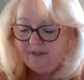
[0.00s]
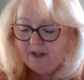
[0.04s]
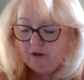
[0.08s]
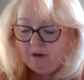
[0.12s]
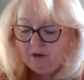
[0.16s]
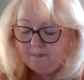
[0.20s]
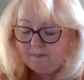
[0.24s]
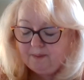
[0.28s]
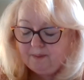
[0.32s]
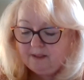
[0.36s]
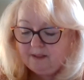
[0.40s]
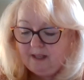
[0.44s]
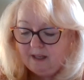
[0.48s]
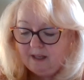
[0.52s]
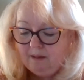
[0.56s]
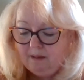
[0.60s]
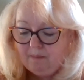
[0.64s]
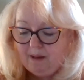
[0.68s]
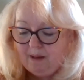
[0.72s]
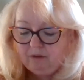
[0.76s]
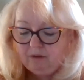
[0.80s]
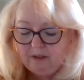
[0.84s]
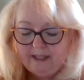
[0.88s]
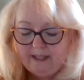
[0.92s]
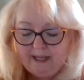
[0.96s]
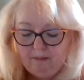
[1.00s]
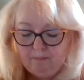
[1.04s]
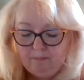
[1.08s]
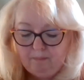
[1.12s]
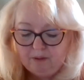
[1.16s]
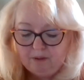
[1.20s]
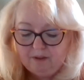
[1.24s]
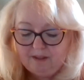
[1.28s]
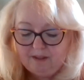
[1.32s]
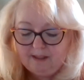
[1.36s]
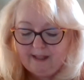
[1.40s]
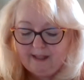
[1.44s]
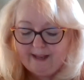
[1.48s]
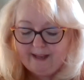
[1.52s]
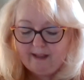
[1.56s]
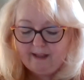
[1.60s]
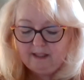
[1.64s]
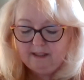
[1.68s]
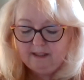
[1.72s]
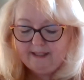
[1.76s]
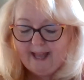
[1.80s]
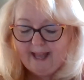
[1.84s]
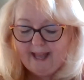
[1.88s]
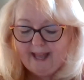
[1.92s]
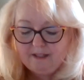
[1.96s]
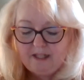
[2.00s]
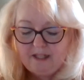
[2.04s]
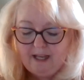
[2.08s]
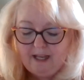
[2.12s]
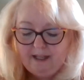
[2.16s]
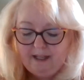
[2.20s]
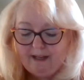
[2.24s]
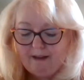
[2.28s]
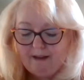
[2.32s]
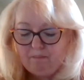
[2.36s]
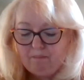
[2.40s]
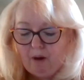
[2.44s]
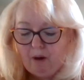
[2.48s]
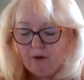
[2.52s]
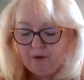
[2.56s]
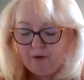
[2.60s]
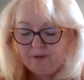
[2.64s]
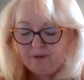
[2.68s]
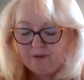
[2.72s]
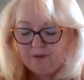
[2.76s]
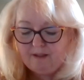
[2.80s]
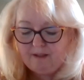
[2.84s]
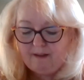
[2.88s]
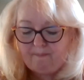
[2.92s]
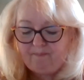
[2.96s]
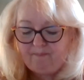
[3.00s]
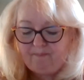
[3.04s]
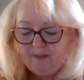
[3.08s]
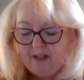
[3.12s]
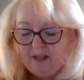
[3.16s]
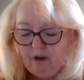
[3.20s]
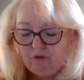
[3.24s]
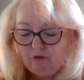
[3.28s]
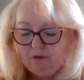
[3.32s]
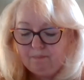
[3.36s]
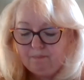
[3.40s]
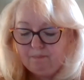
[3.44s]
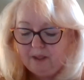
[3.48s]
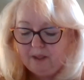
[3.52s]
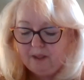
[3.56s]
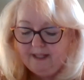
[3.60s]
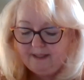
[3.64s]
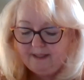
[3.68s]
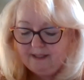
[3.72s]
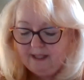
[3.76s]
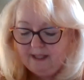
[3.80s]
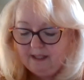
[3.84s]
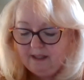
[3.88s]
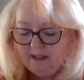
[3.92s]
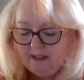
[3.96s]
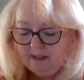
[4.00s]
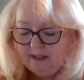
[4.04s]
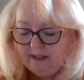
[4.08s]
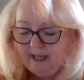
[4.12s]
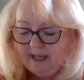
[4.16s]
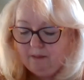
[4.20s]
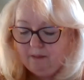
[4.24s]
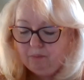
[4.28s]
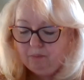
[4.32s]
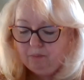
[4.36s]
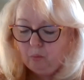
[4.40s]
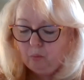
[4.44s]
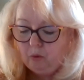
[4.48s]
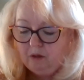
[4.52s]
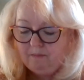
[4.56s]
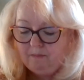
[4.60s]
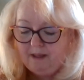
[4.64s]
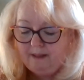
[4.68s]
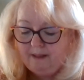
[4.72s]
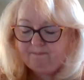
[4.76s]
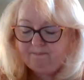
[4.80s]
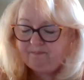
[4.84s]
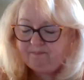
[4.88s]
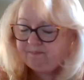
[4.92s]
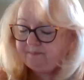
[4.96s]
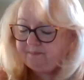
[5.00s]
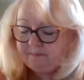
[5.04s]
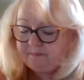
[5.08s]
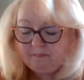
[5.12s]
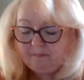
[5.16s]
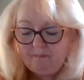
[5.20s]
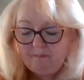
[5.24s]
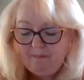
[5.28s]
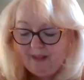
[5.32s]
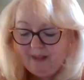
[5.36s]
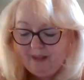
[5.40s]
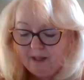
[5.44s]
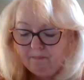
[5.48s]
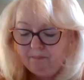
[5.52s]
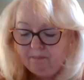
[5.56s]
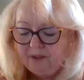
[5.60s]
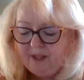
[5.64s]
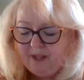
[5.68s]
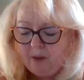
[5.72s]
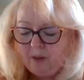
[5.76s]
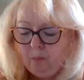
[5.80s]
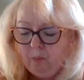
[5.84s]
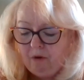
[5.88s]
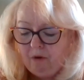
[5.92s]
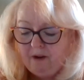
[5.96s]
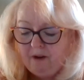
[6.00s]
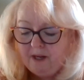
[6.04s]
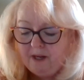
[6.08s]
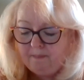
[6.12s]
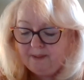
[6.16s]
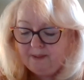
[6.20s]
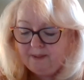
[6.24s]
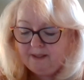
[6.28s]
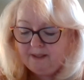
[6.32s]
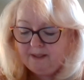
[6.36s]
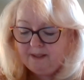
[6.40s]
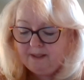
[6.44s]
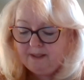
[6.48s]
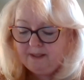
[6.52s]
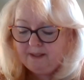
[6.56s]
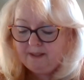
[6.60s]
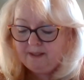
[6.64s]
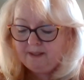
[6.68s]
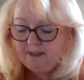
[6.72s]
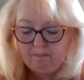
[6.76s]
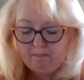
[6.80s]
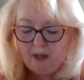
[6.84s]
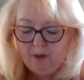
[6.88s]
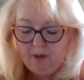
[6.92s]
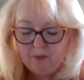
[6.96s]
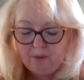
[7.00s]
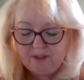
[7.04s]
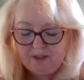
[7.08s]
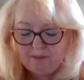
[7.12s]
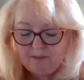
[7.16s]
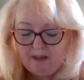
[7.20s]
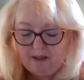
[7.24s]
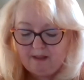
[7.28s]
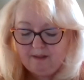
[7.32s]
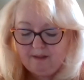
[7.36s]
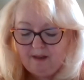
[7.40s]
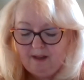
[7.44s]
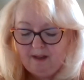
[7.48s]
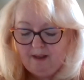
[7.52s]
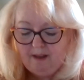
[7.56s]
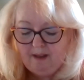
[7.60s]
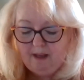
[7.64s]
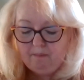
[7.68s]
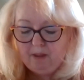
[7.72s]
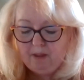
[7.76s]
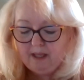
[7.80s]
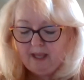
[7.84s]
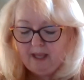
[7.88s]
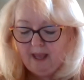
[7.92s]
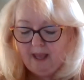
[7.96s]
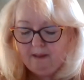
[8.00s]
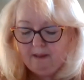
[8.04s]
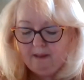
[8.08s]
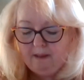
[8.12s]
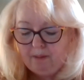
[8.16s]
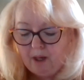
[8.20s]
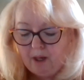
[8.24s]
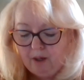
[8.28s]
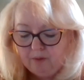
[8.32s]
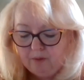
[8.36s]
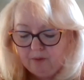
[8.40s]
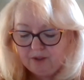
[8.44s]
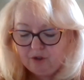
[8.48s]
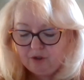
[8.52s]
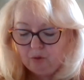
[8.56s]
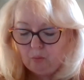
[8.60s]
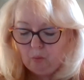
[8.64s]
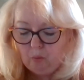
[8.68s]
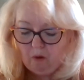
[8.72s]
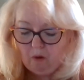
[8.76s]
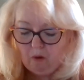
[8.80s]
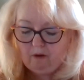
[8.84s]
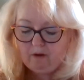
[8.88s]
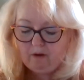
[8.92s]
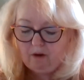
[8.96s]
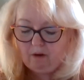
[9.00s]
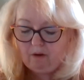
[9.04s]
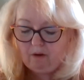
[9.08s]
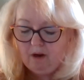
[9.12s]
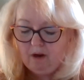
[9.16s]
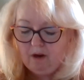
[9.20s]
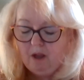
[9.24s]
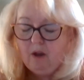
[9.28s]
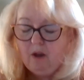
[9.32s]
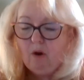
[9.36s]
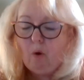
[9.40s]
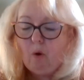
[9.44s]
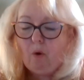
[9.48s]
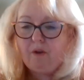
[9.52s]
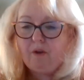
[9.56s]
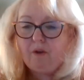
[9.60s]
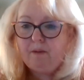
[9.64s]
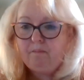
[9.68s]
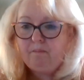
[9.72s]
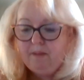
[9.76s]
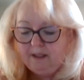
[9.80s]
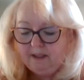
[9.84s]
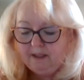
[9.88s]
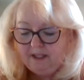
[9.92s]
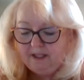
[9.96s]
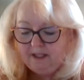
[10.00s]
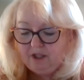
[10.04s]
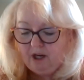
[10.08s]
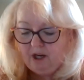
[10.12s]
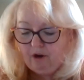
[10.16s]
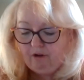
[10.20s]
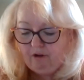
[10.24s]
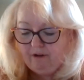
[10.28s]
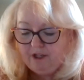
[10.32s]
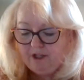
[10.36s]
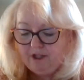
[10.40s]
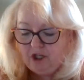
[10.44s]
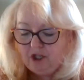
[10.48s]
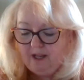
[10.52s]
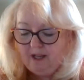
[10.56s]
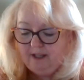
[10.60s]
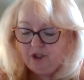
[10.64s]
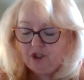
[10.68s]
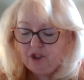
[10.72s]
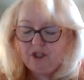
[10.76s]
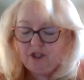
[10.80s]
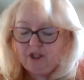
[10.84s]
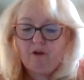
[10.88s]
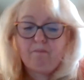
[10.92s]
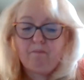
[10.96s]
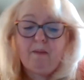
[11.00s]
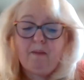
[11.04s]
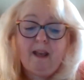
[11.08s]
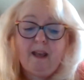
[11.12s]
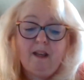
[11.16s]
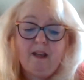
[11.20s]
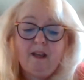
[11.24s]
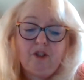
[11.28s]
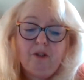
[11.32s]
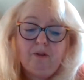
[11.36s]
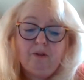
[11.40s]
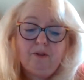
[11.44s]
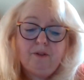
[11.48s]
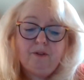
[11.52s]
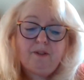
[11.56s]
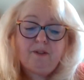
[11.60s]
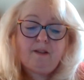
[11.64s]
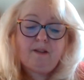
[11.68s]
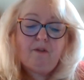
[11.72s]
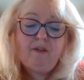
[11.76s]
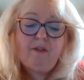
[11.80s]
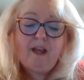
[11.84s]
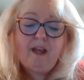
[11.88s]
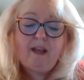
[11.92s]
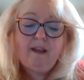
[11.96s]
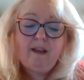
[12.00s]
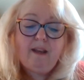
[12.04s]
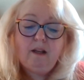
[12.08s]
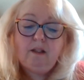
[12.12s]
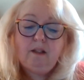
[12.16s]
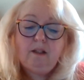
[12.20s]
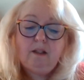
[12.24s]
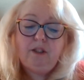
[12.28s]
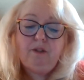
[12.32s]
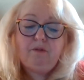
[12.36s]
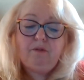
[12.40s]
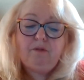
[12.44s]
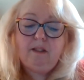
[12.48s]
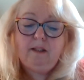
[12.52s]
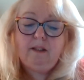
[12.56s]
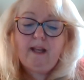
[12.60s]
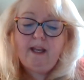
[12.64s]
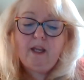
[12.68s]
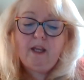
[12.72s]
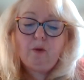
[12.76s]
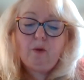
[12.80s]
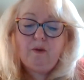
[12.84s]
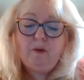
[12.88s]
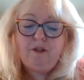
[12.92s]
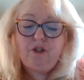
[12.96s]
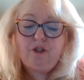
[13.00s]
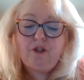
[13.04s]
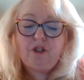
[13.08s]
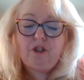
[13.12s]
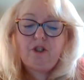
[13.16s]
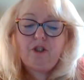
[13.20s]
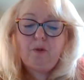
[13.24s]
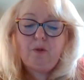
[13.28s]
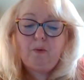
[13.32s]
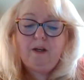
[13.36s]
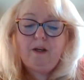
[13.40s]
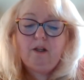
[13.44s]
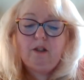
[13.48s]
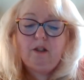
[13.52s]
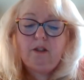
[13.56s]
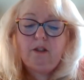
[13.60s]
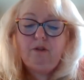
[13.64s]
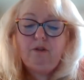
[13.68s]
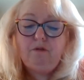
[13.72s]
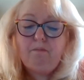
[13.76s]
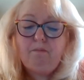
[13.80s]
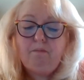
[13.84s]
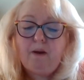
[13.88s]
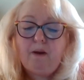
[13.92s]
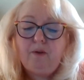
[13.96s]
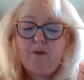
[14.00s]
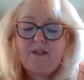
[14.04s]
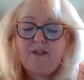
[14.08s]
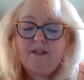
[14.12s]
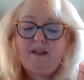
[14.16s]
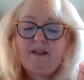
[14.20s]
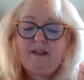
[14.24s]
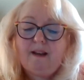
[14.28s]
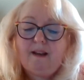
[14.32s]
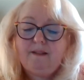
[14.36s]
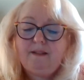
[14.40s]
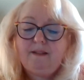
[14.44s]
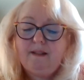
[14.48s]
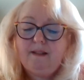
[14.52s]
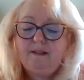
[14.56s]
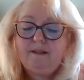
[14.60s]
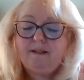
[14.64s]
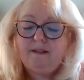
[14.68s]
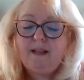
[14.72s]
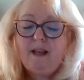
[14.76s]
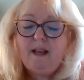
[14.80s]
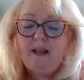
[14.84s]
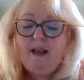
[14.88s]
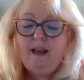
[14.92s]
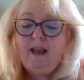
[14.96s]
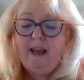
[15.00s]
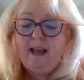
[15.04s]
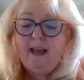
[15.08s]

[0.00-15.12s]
They're upset about labels like lactating person, replacing the label woman, But they weren't upset when the postman became postal worker or the military changed their manuals so they included language to include both sexes